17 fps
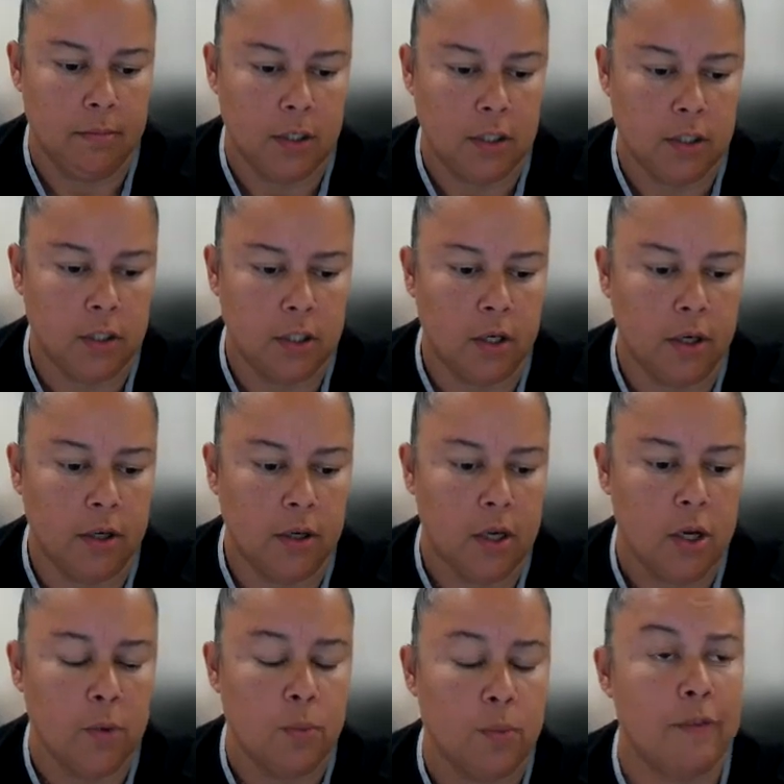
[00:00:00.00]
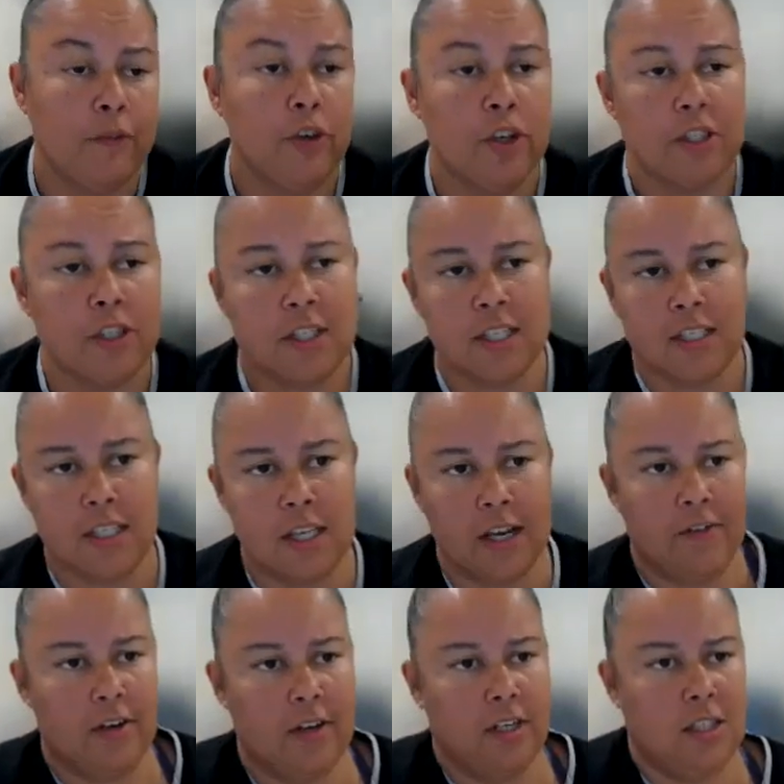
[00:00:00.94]
We've used this
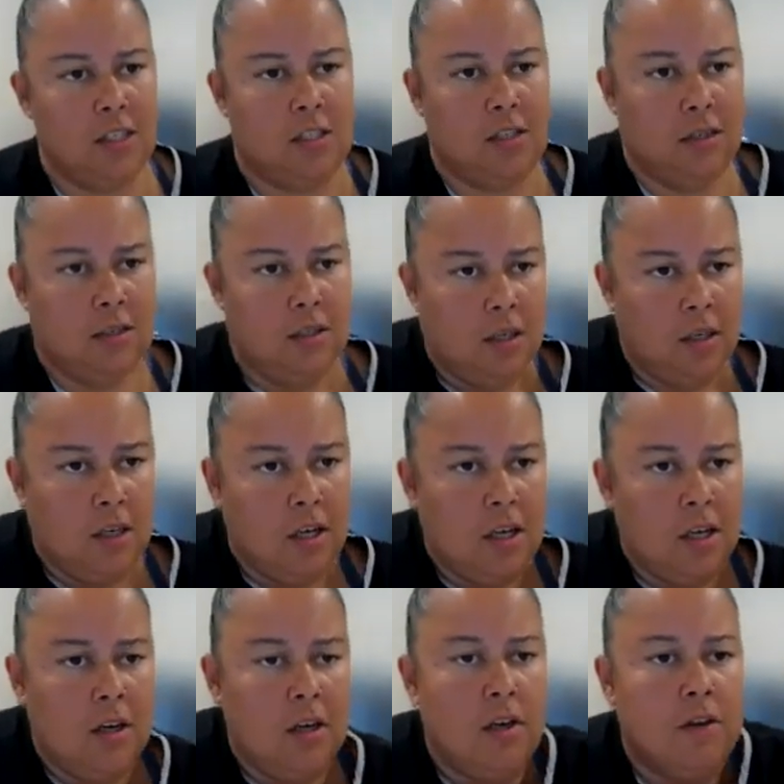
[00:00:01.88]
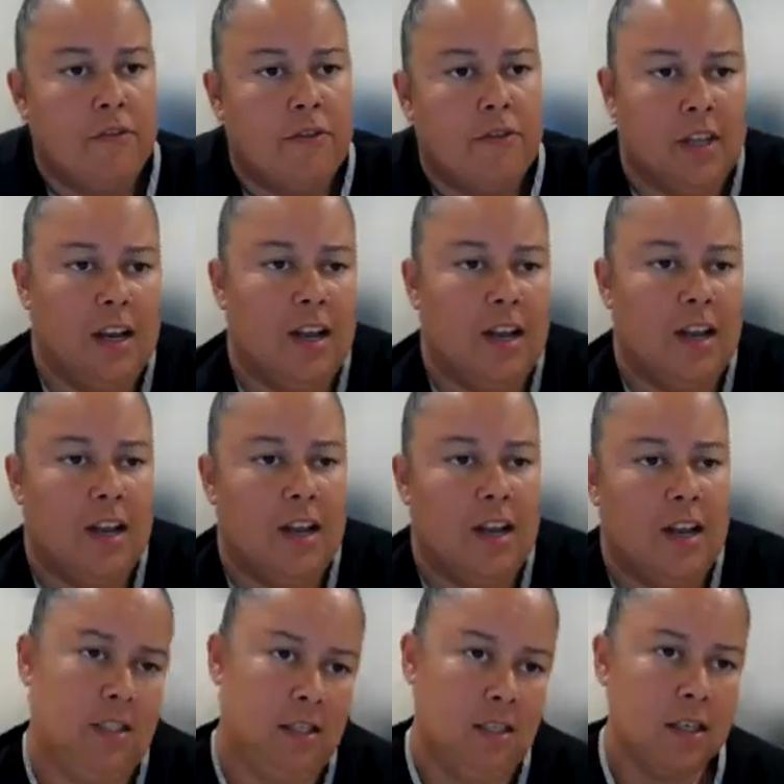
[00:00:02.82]
evidence for the
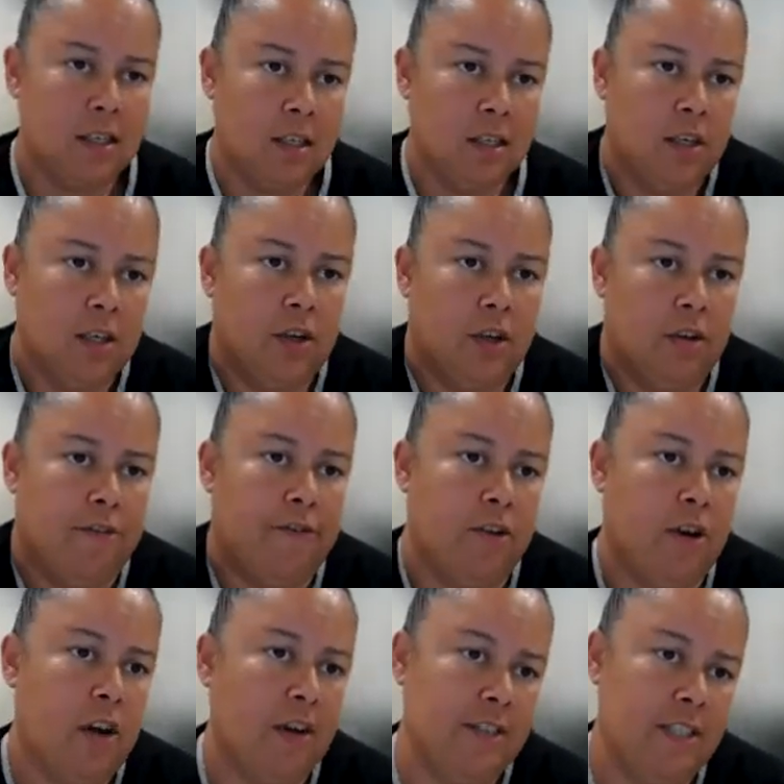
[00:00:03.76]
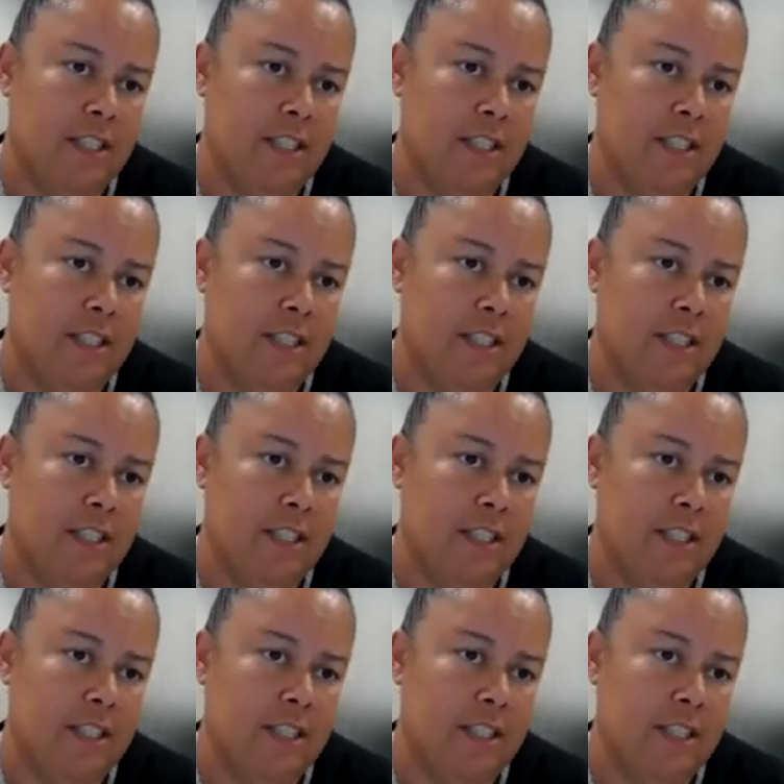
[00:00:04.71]
last 5,